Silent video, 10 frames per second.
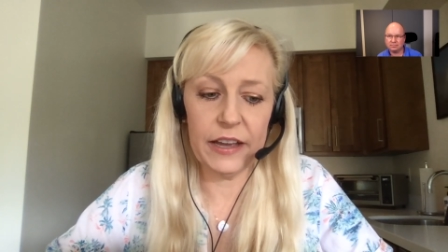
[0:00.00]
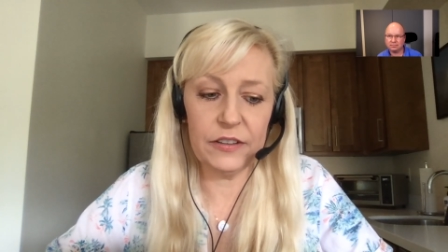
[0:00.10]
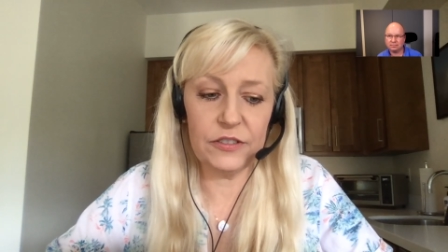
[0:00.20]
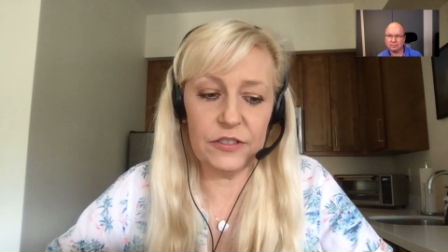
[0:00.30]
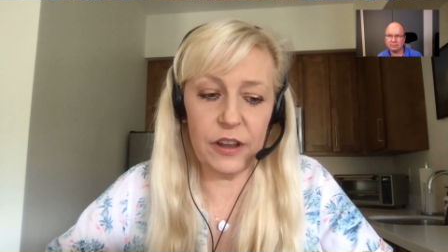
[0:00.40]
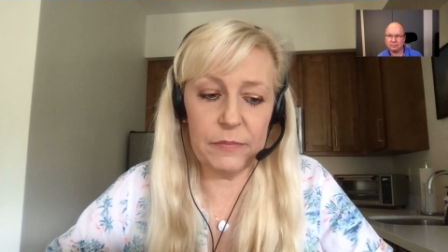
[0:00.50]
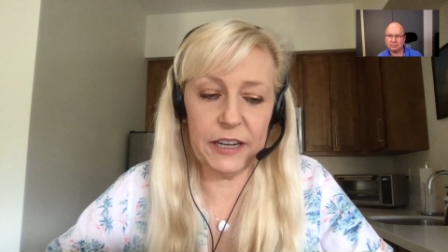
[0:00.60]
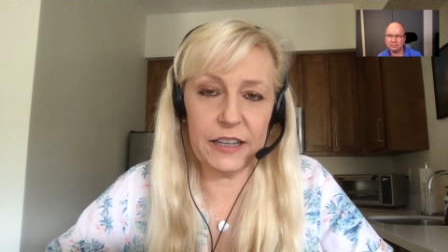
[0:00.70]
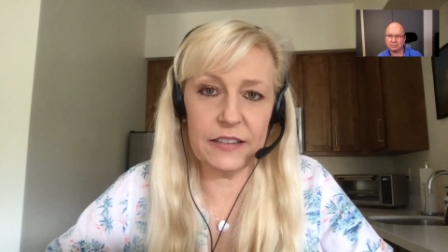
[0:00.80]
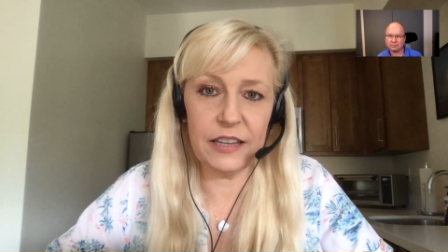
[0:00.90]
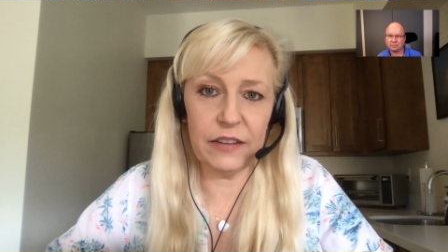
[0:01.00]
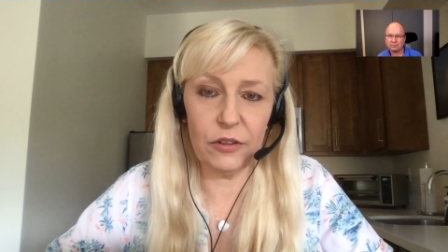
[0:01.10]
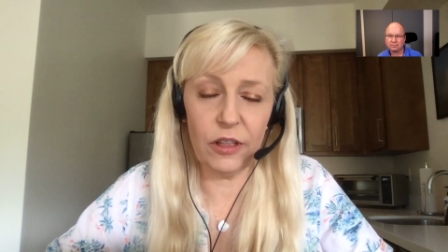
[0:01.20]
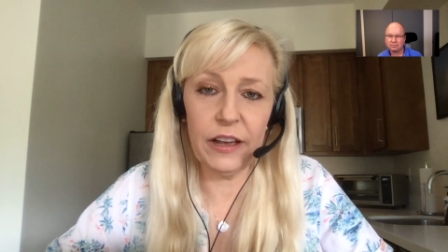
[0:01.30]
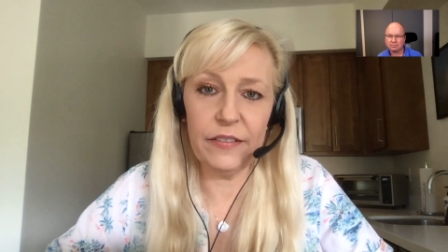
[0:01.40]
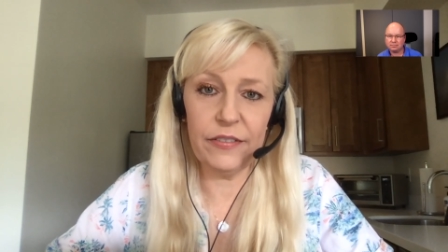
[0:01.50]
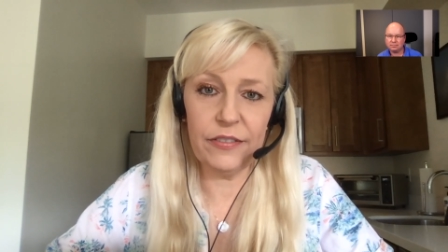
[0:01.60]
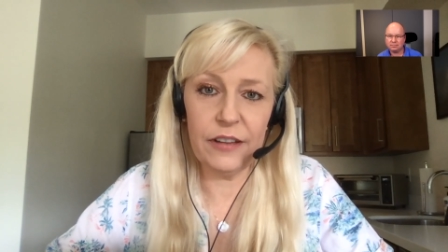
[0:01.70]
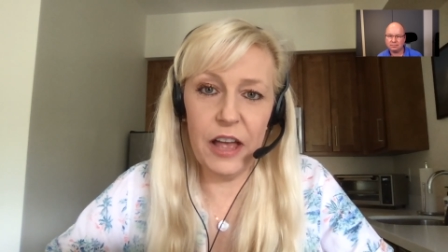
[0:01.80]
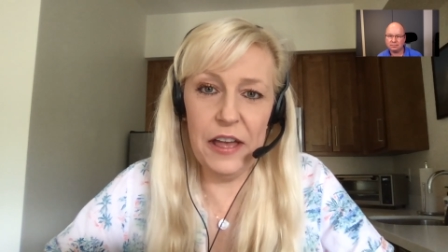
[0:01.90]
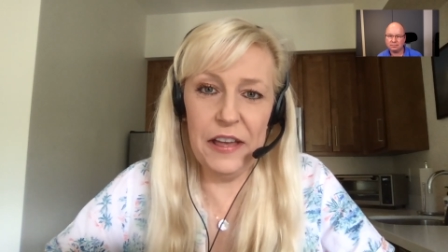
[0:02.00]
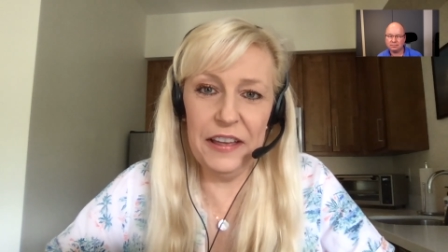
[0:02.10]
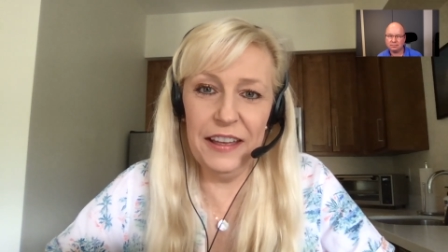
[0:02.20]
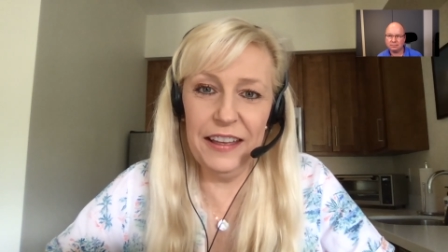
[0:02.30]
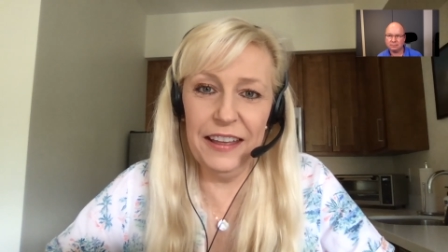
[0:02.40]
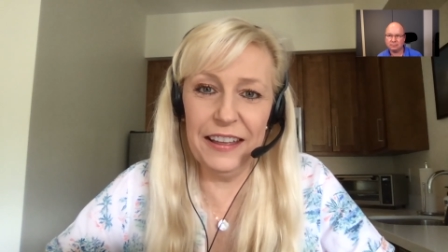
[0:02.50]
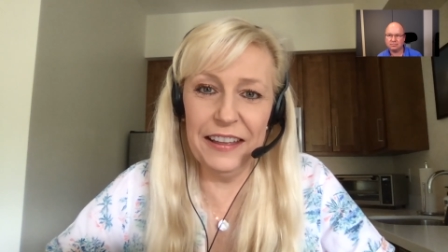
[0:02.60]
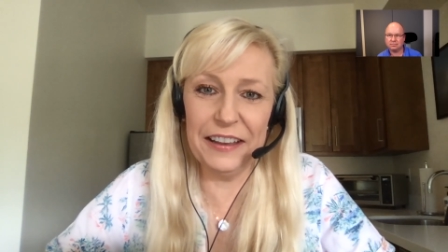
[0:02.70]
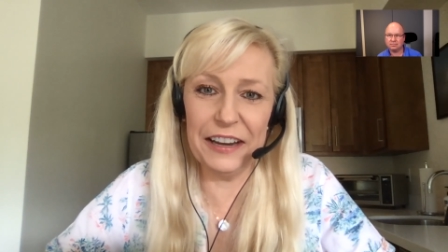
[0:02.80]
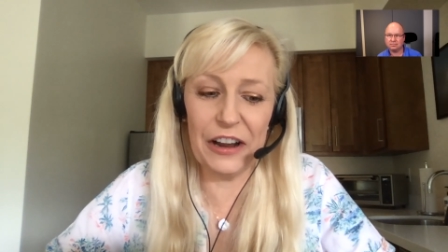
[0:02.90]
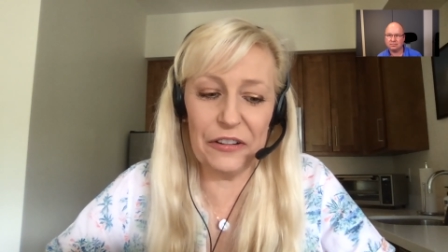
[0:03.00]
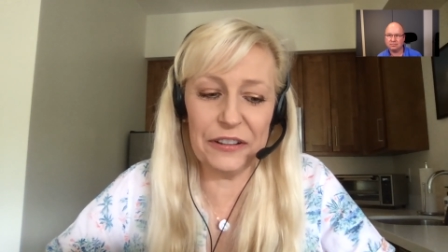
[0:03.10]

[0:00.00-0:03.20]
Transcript: I, I mean, it could save your life. Mm.